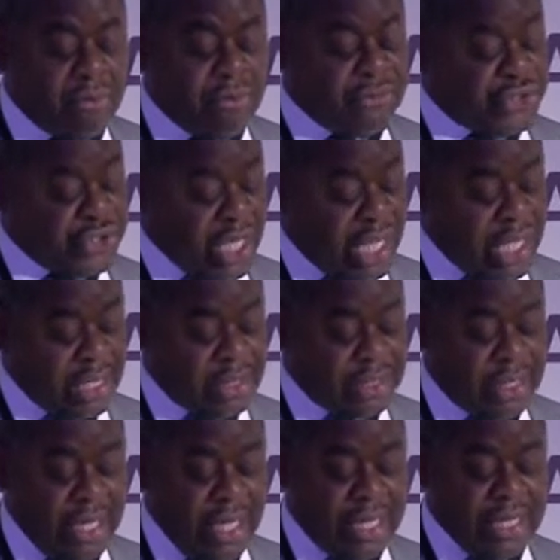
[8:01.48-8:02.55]
of
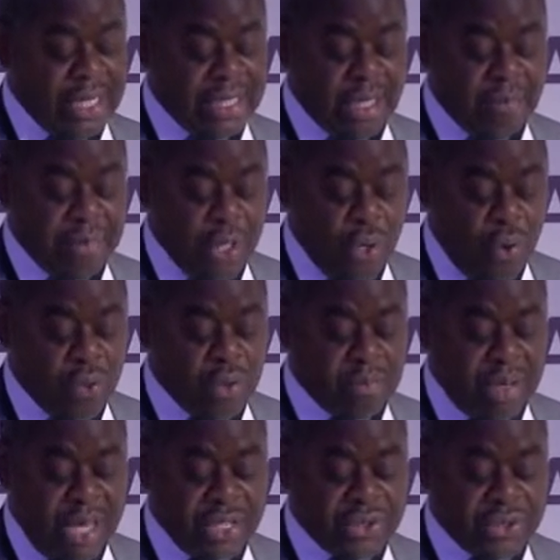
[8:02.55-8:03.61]
shares that can be owned
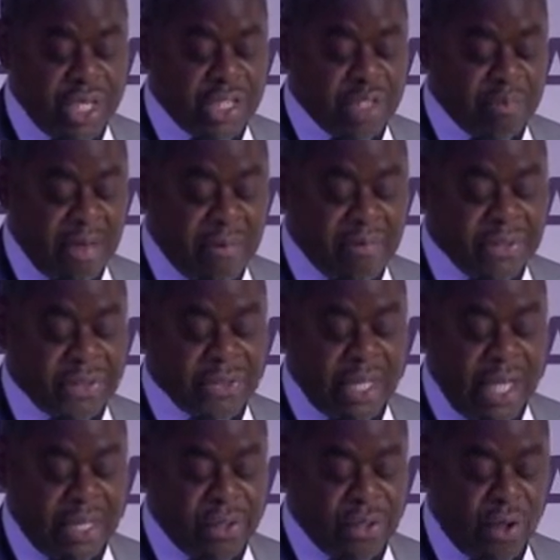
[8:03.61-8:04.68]
by exchange members
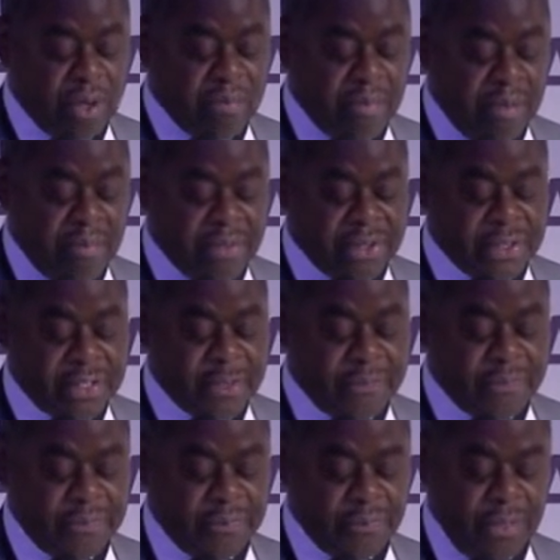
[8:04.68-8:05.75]
and non-members.
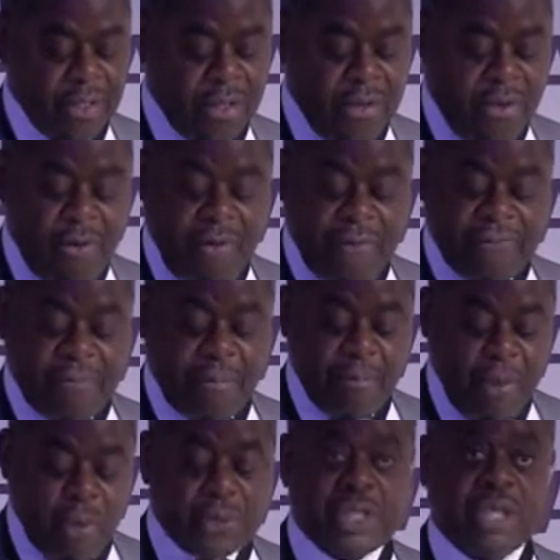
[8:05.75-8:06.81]
For
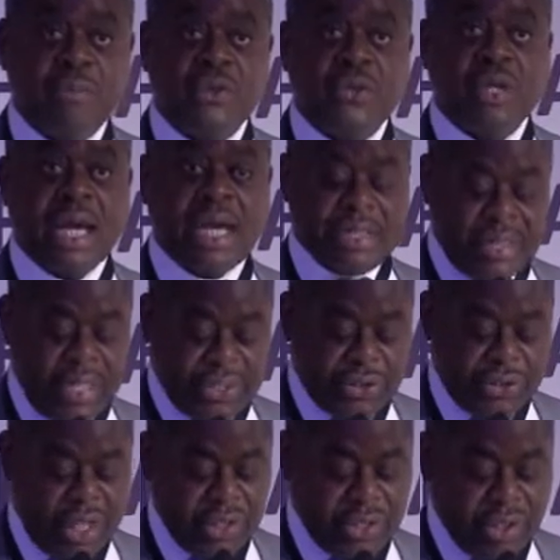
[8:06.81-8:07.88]
most demutualized
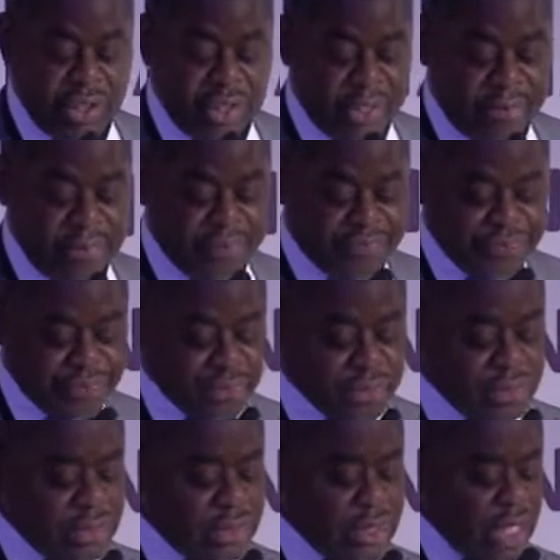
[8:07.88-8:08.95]
exchanges,
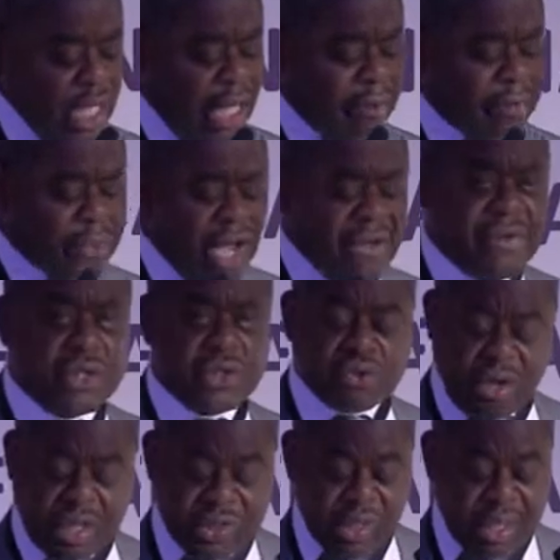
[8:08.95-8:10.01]
a private
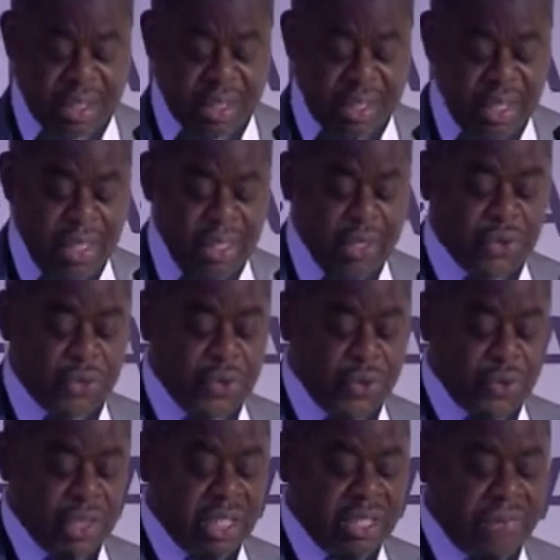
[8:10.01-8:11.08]
structure is
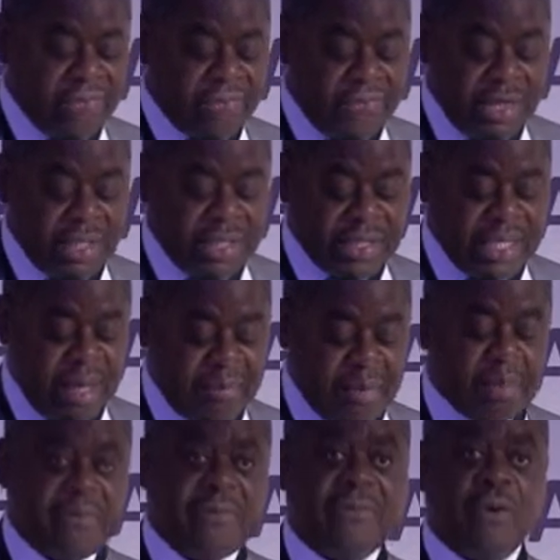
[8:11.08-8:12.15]
usually the first
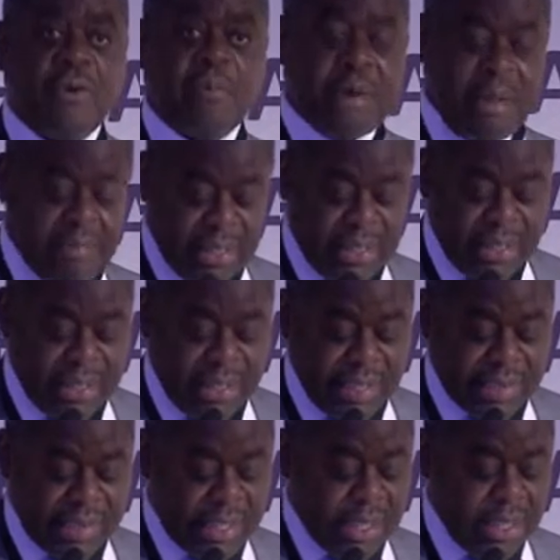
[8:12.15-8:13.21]
step before publicly
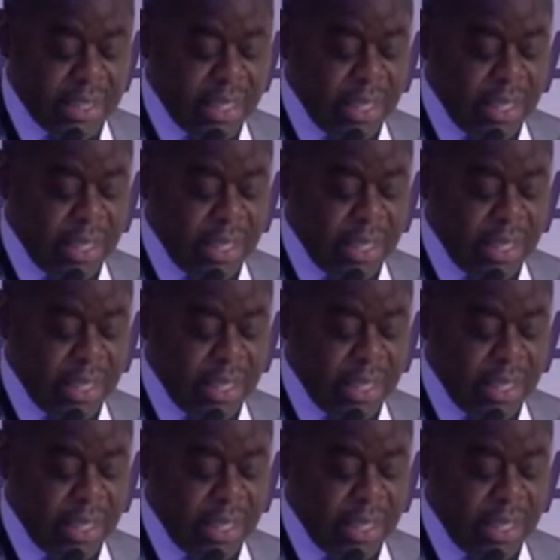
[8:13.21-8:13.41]
listing.